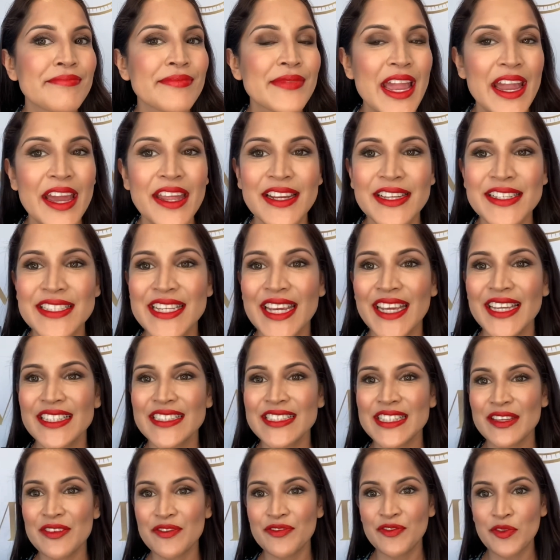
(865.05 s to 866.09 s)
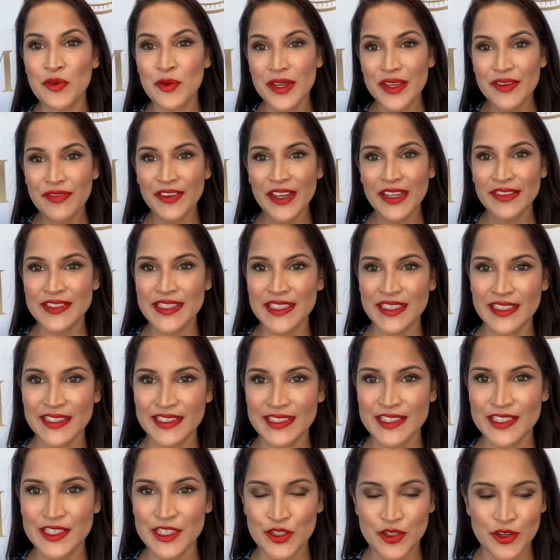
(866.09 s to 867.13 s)
And it takes 45
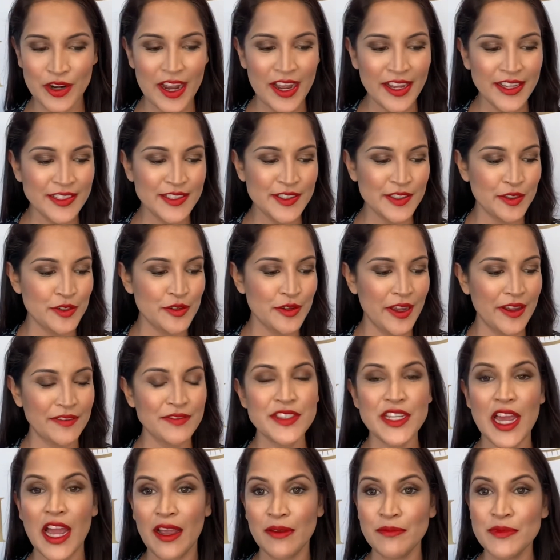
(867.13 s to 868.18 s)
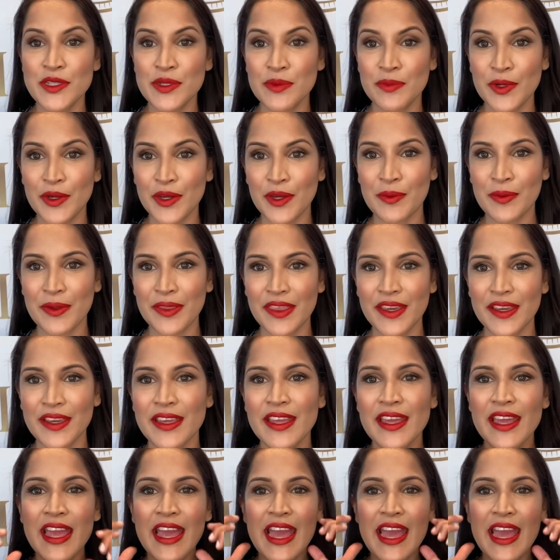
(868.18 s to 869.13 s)
seconds to dry, so you have time to work with it,